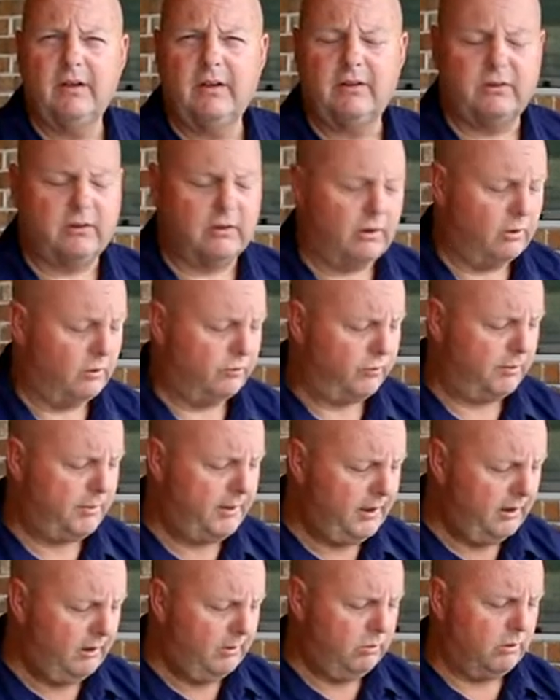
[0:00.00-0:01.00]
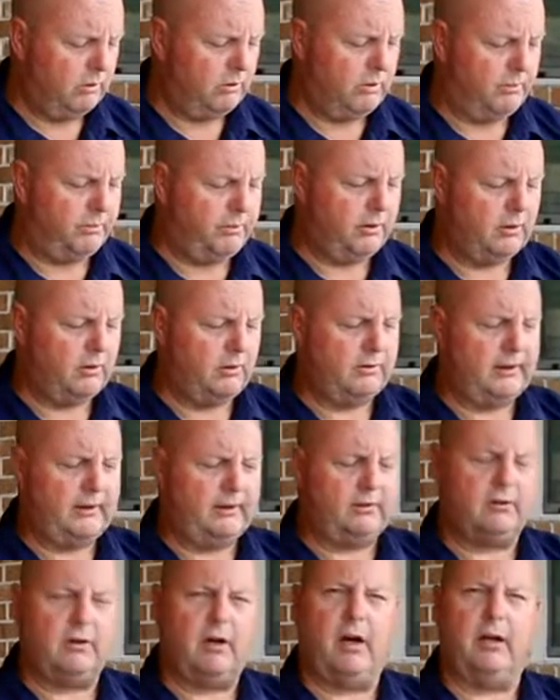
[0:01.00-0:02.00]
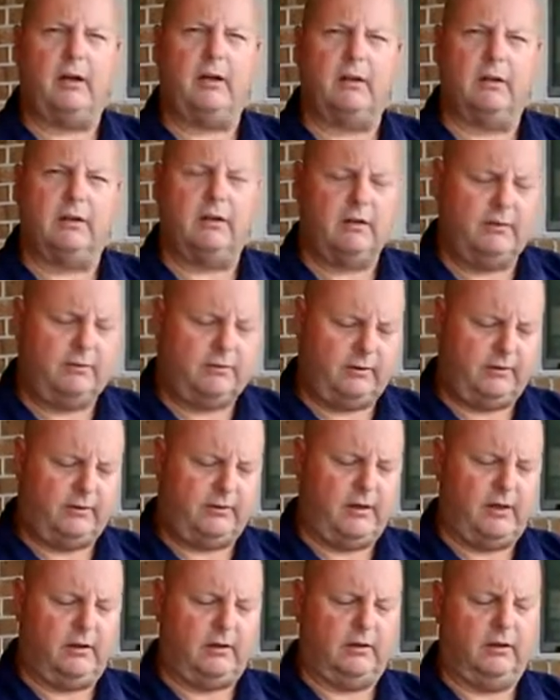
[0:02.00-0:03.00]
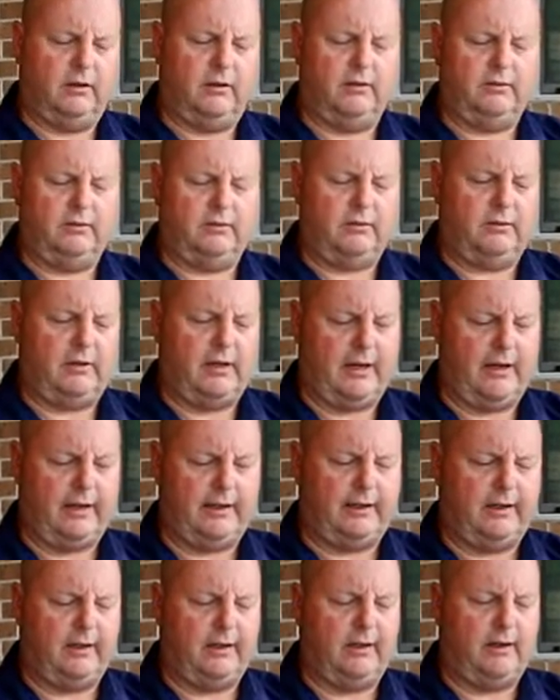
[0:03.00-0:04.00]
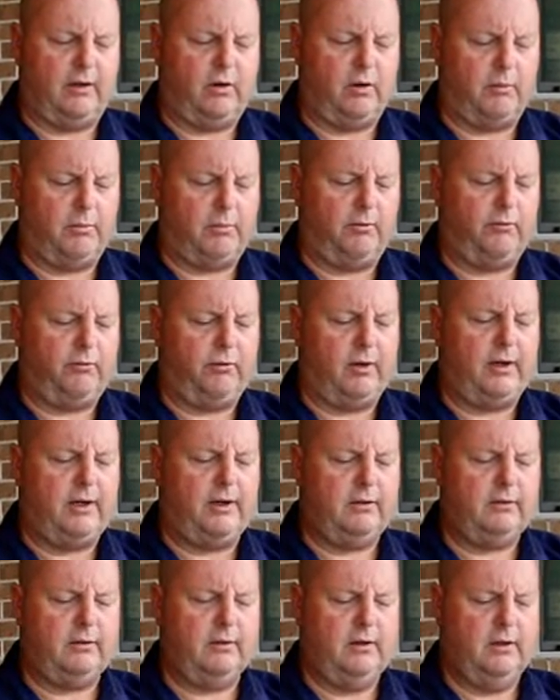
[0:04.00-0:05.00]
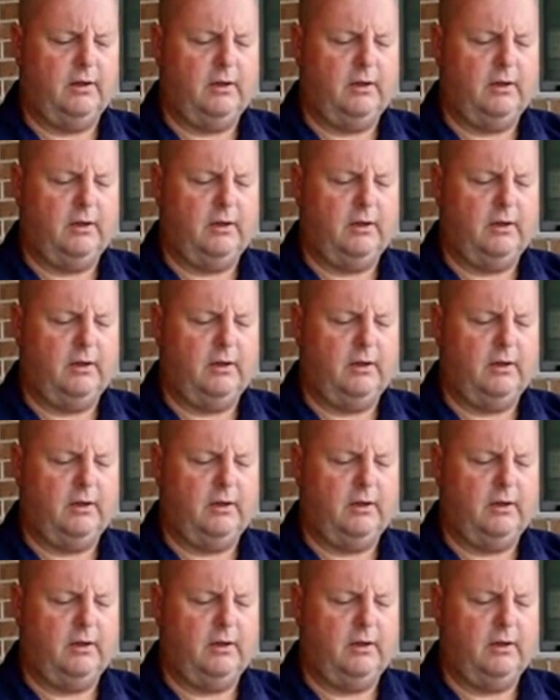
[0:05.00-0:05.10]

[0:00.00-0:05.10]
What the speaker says: So from here, we're gonna put on these cotton gloves. These cotton gloves I get at Harbor Freight.